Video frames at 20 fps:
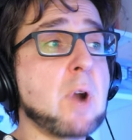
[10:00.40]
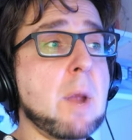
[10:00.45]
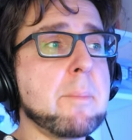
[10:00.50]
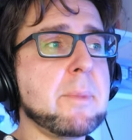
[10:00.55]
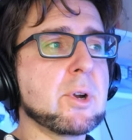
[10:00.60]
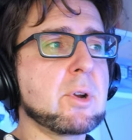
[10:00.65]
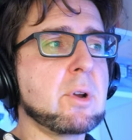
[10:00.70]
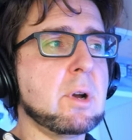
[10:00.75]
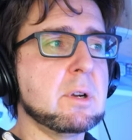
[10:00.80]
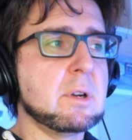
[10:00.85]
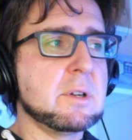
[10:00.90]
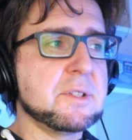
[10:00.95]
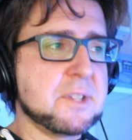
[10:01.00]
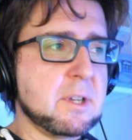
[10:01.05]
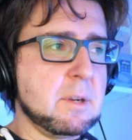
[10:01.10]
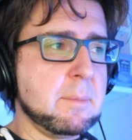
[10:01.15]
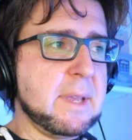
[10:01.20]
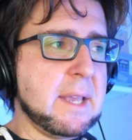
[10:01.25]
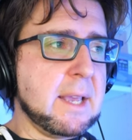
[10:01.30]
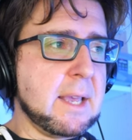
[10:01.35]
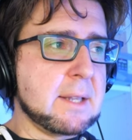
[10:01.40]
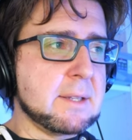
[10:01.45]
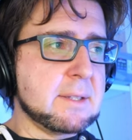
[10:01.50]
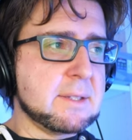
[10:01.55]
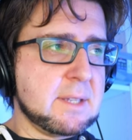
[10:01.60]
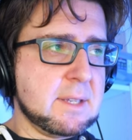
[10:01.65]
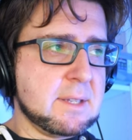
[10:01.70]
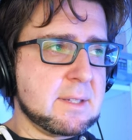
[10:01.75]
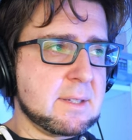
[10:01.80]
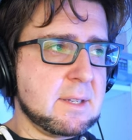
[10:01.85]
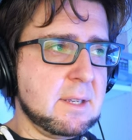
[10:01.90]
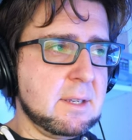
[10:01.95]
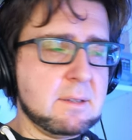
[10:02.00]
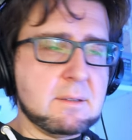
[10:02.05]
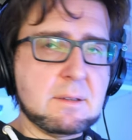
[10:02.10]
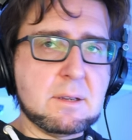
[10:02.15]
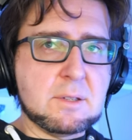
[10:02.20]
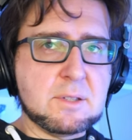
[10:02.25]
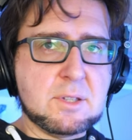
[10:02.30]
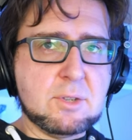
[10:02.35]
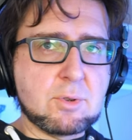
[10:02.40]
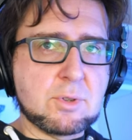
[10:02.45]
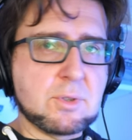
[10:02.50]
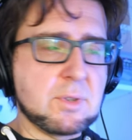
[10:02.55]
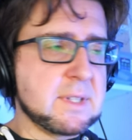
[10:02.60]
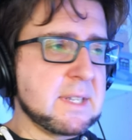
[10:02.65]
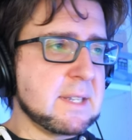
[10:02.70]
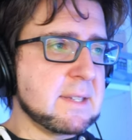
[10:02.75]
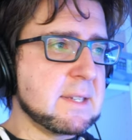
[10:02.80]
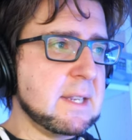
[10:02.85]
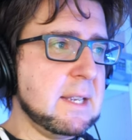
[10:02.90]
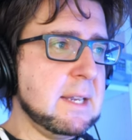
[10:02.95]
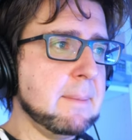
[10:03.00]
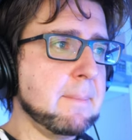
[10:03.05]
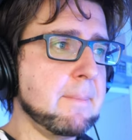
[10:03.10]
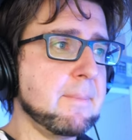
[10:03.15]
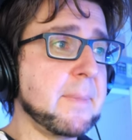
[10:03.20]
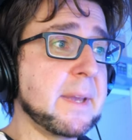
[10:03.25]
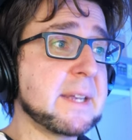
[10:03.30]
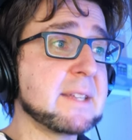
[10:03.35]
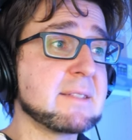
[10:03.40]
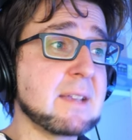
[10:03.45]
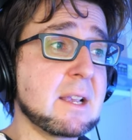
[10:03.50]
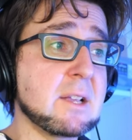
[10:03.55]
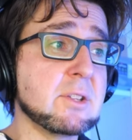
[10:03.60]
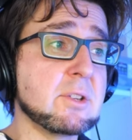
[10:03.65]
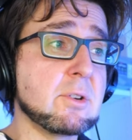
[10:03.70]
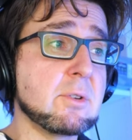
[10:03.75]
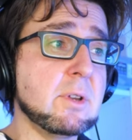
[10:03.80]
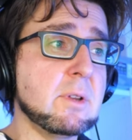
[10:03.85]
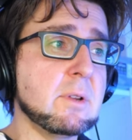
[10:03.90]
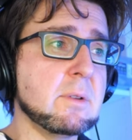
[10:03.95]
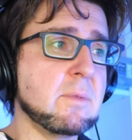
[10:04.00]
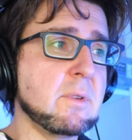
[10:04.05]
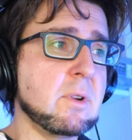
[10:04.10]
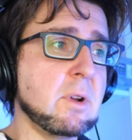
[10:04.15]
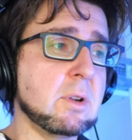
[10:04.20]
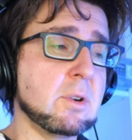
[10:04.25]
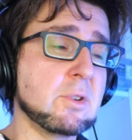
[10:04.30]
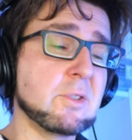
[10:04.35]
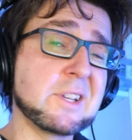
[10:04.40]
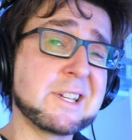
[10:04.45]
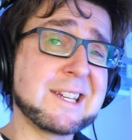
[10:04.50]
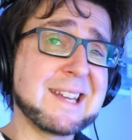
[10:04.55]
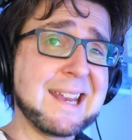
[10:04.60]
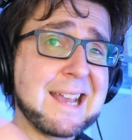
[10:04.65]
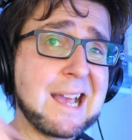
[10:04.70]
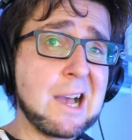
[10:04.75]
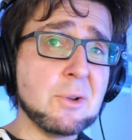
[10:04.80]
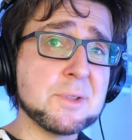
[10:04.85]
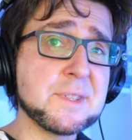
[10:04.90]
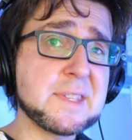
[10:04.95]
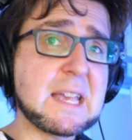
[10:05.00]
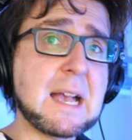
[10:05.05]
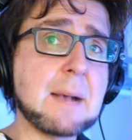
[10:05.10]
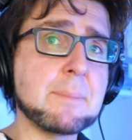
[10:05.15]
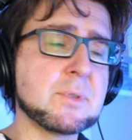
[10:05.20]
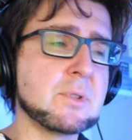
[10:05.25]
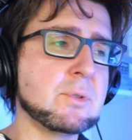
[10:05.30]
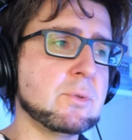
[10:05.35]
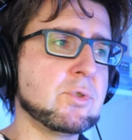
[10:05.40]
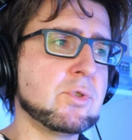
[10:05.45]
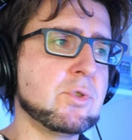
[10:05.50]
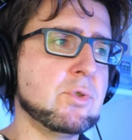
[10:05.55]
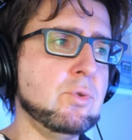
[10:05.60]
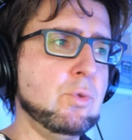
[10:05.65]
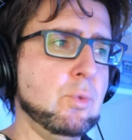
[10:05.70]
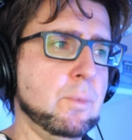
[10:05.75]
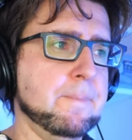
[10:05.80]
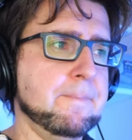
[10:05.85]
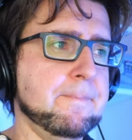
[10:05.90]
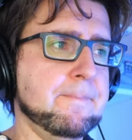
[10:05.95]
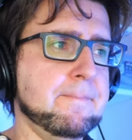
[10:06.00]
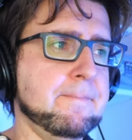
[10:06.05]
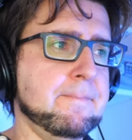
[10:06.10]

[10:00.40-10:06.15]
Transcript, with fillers: primary color is going to be, again, 0 to 16, but the secondary color counts up to 2.